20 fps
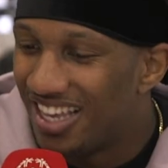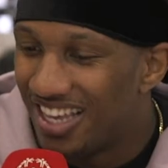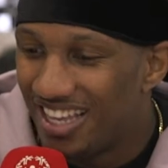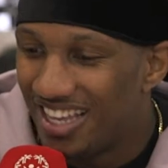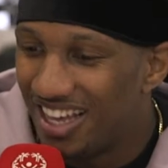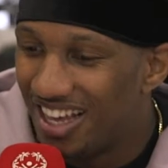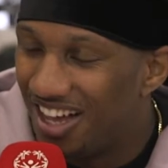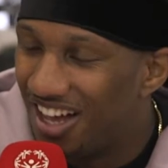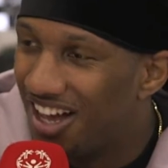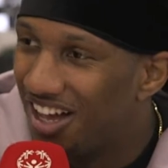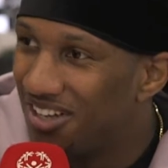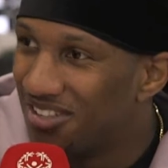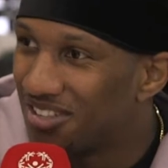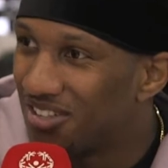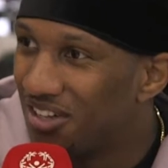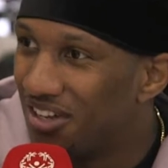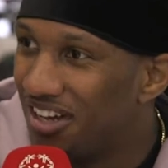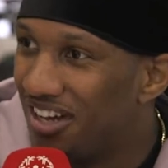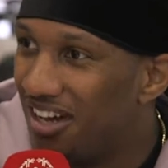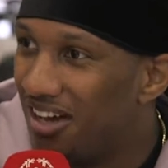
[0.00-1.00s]
Yeah, I'm
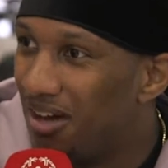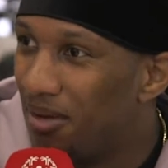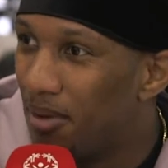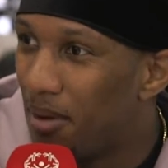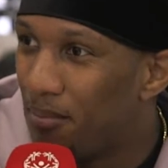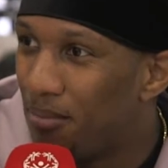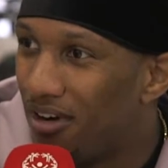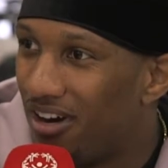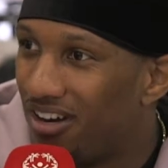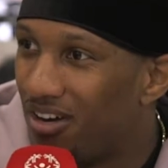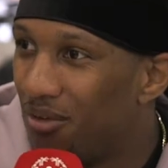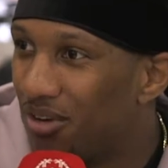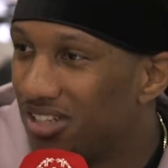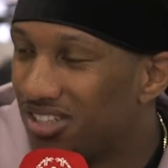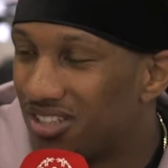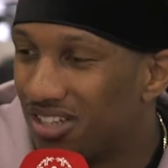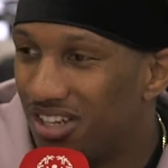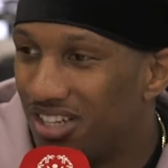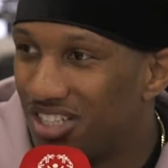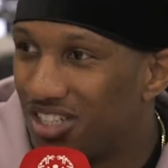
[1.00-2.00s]
partnering
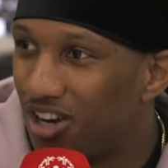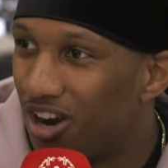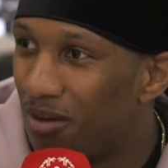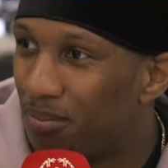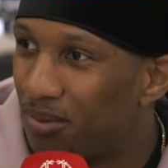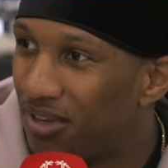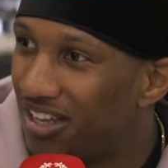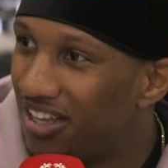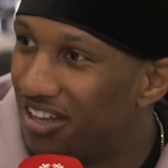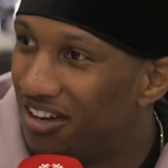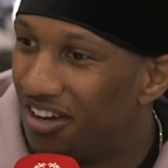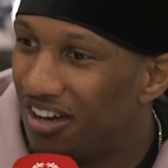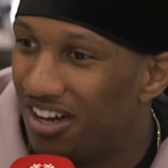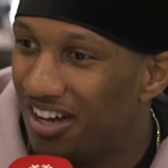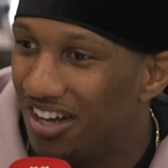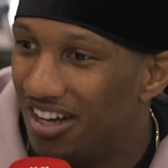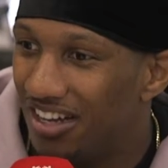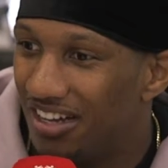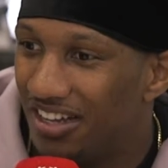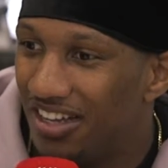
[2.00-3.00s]
with Sharpie. You
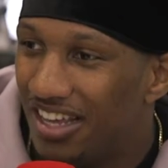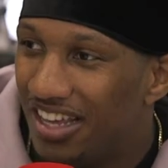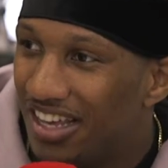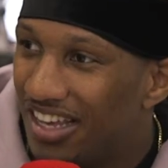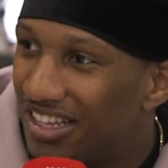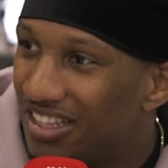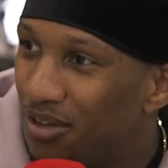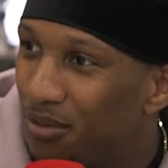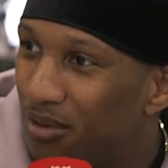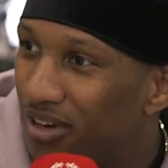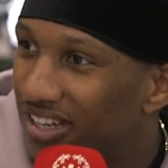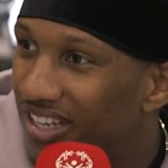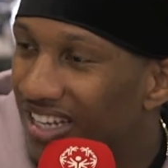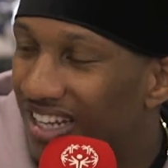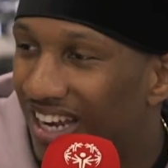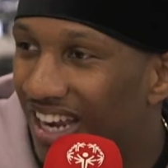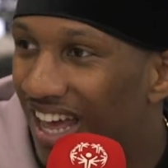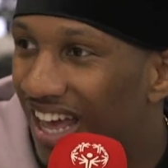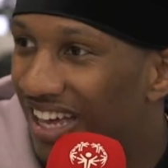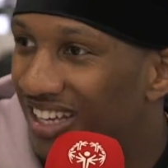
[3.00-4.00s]
know, the rookie
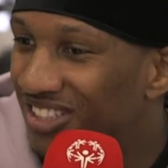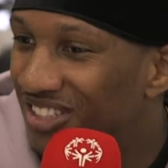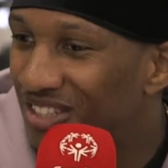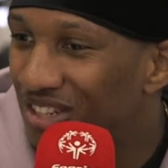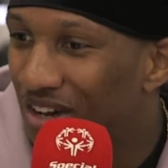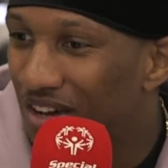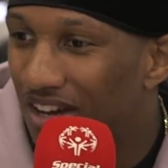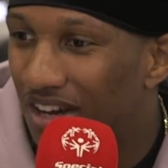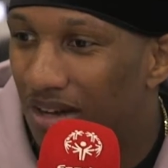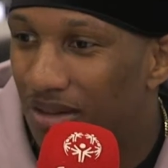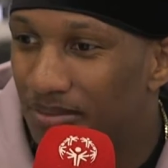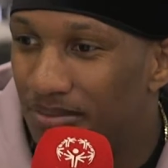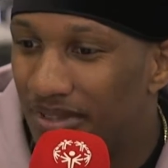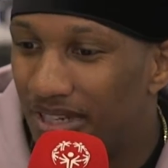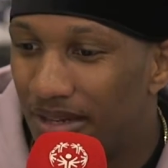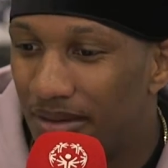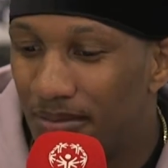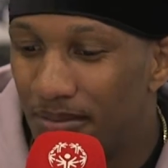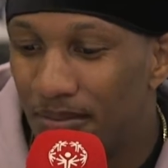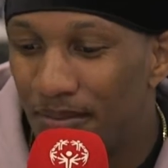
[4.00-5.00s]
class. You know,
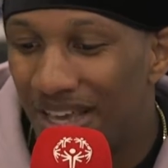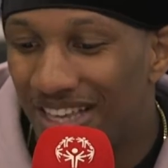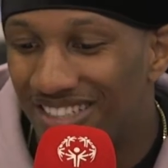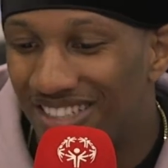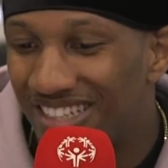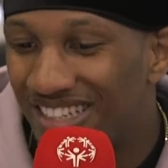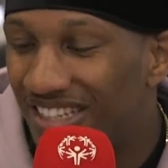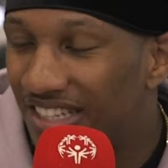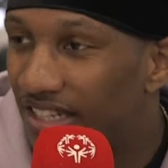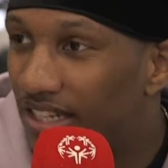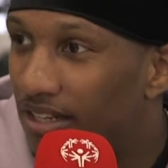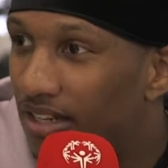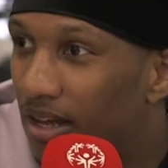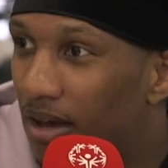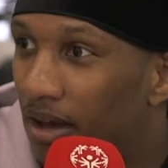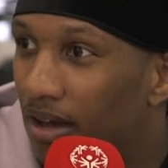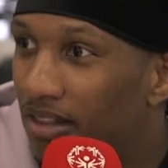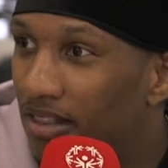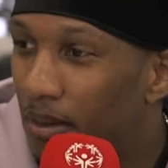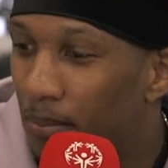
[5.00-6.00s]
basically
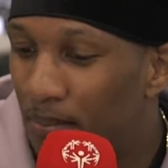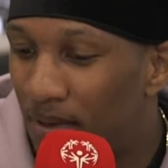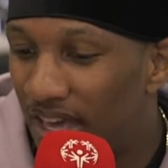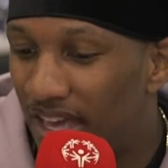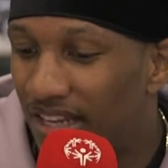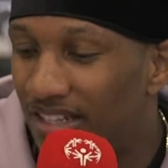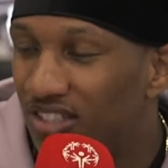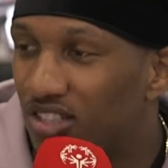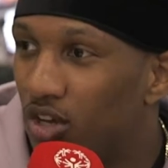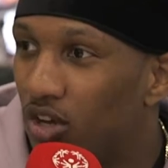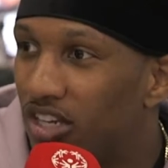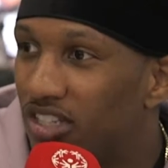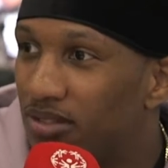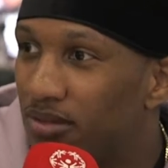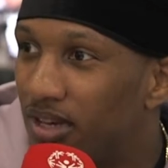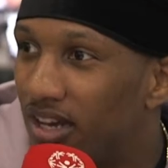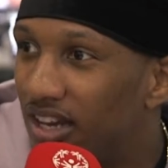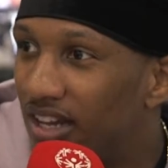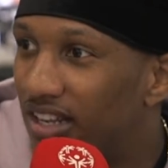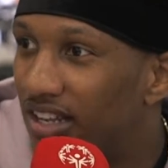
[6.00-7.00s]
the pen. So it's
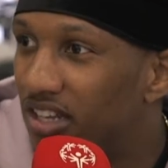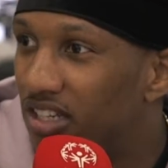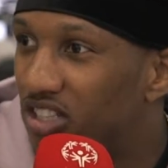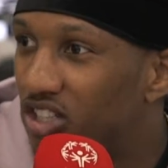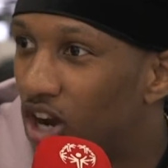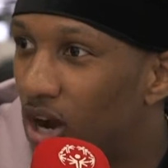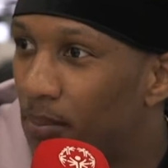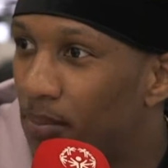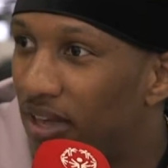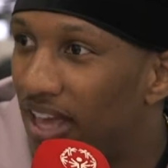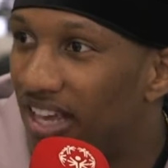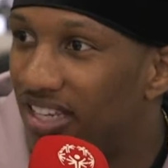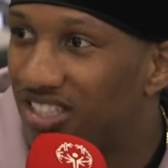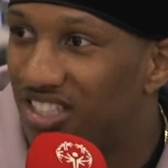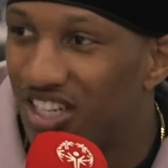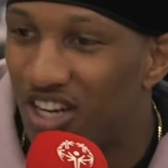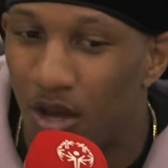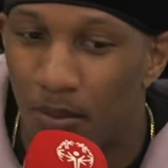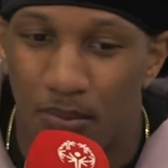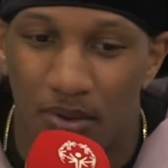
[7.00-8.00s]
the Sharpie S
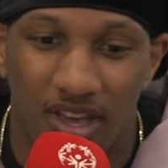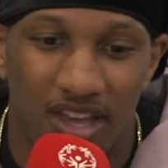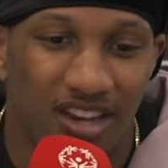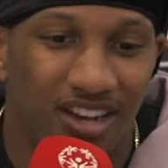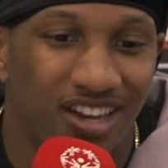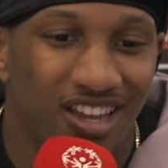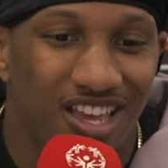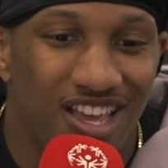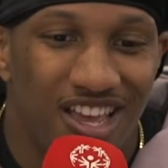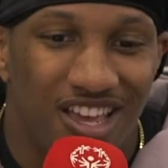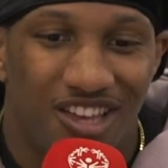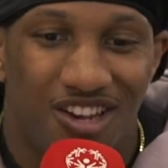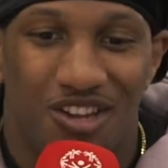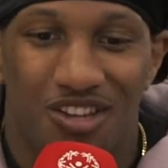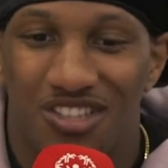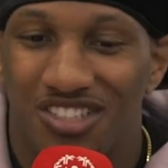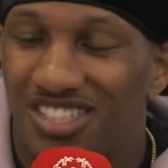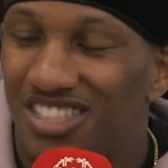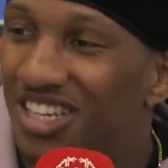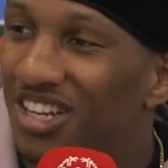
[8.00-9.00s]
Gel pen. You know,
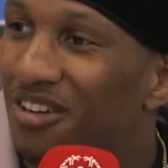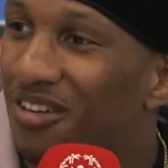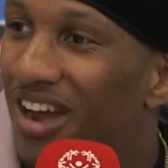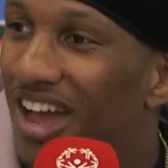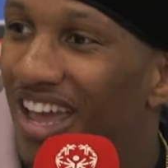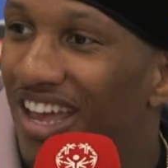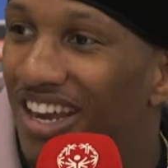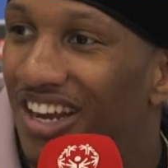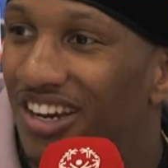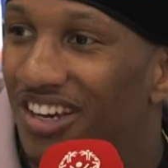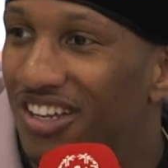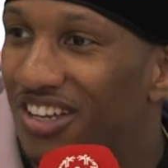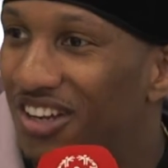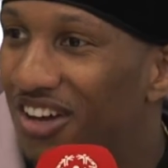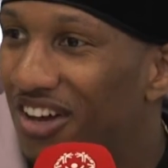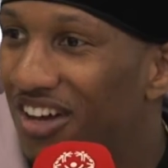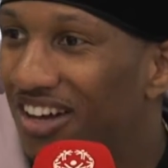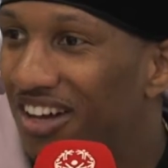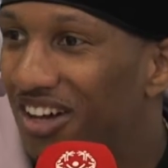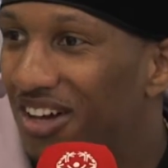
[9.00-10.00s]
you'll see it right here. You
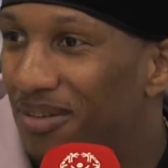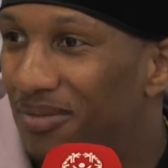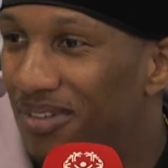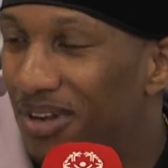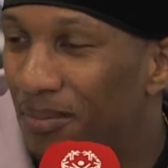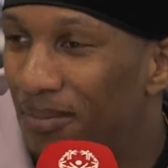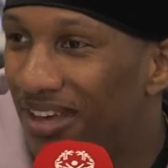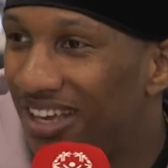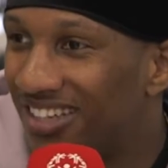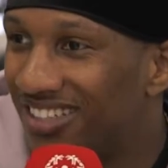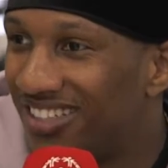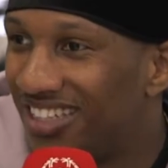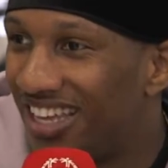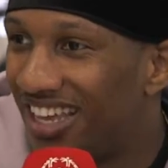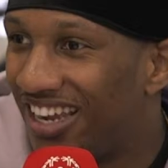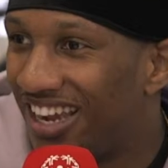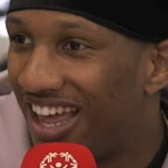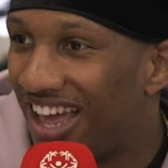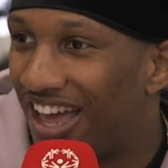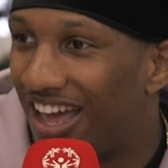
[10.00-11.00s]
know, the biggest
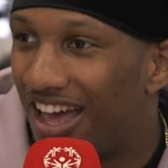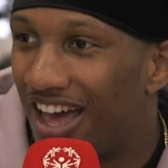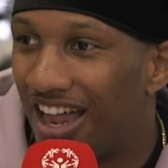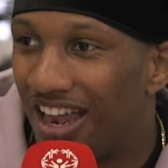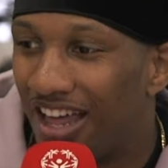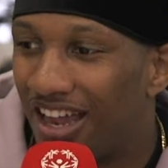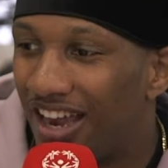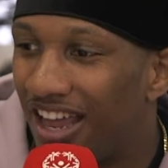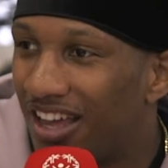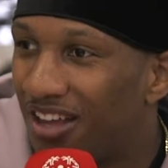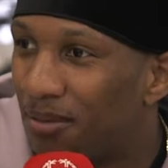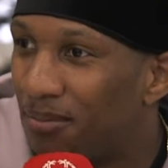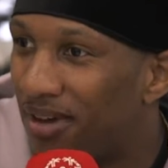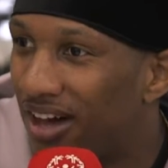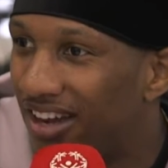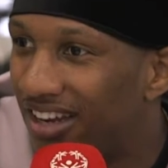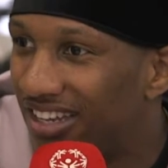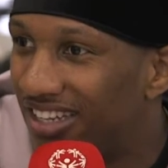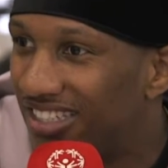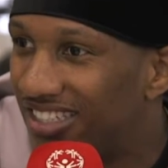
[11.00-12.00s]
thing that I like
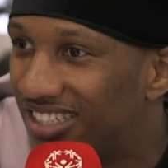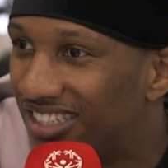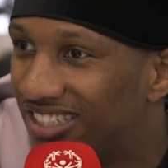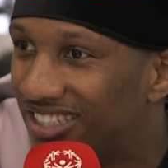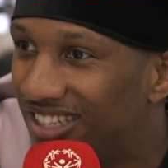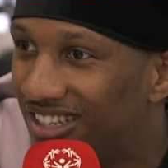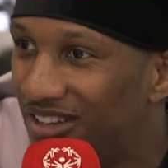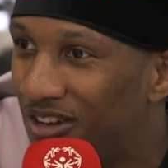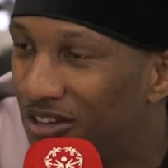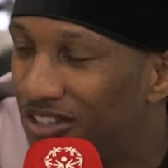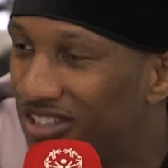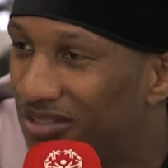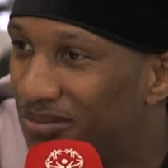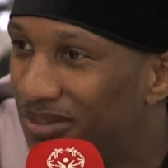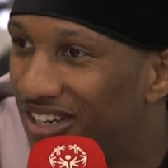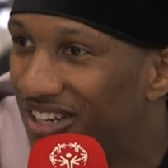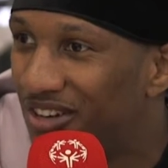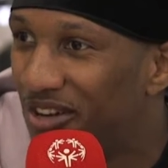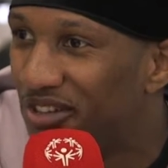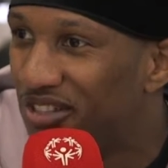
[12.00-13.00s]
about it is just the no
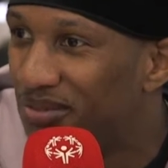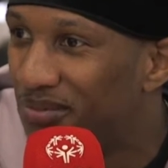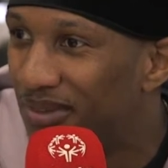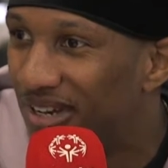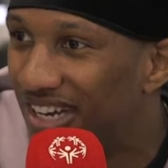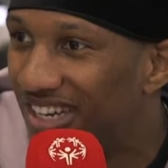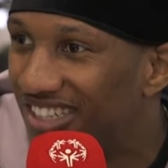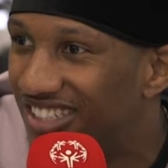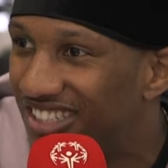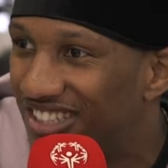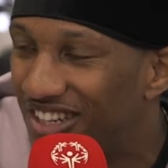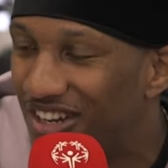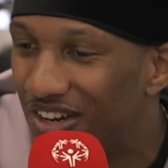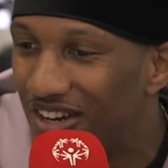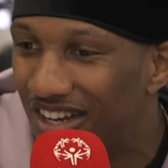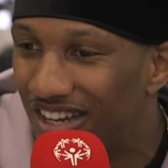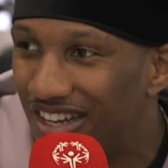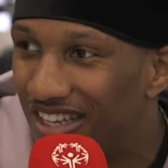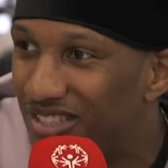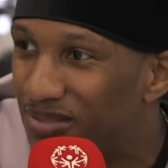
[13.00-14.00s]
smear, no smudge. You
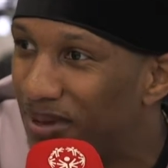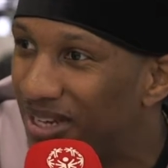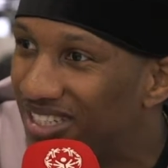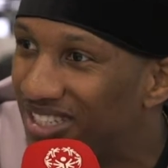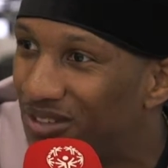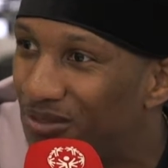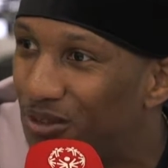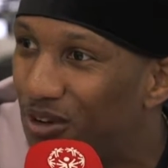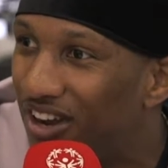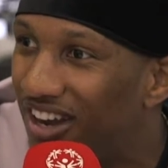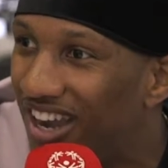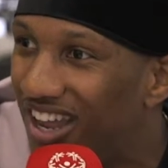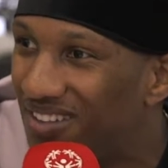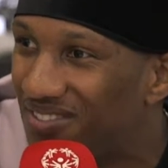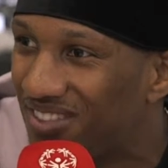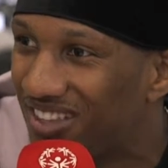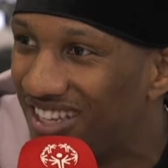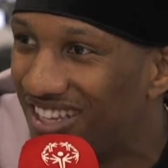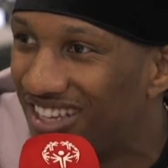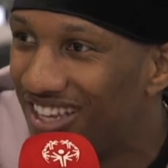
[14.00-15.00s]
know, especially for a
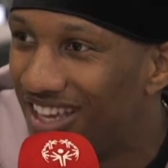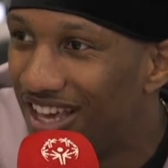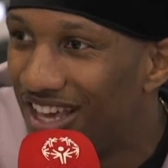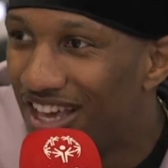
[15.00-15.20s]
lefty.